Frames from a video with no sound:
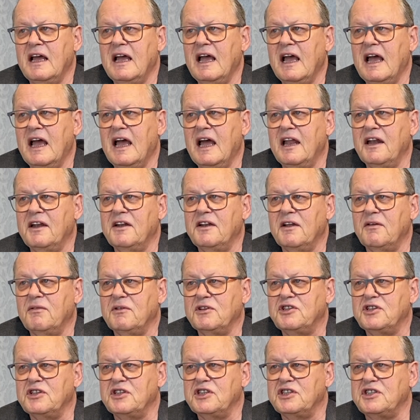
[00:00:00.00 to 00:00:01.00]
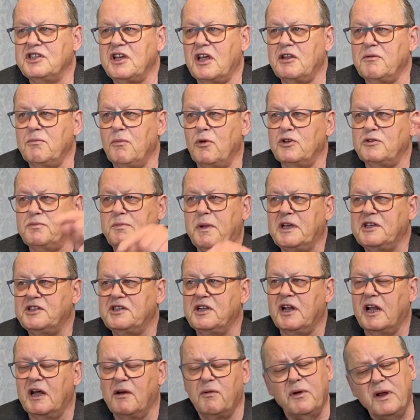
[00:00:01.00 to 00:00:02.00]
and which is the southernmost place
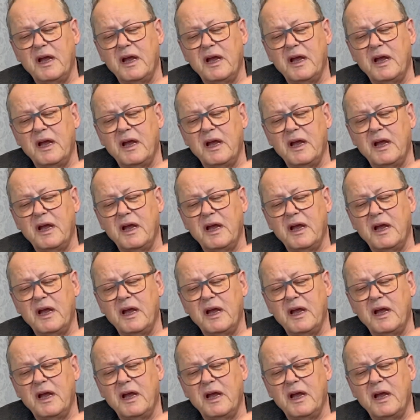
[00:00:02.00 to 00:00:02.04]
in Alaska.